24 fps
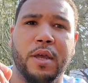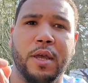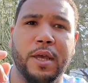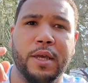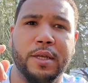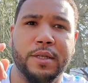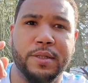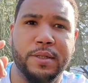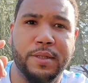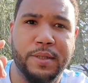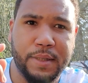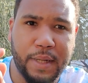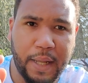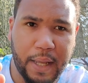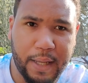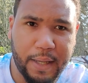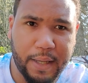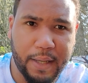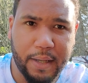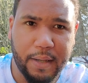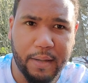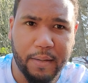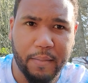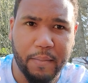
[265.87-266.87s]
is
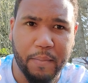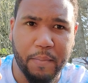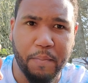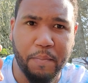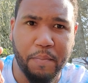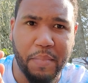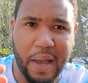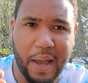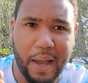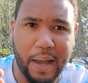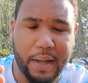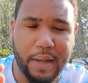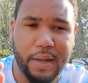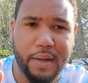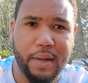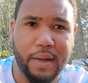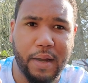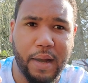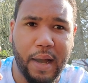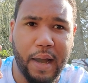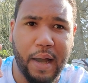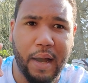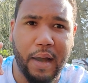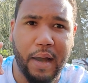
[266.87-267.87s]
taking back
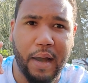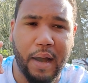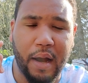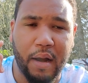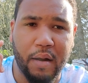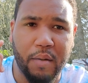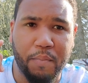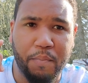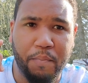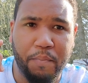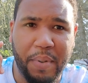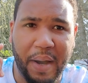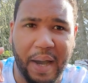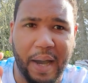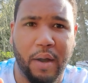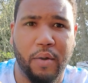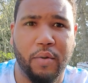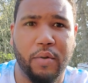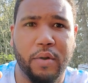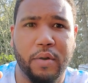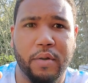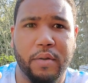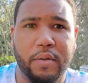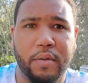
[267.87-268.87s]
our
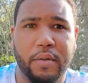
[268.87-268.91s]
power.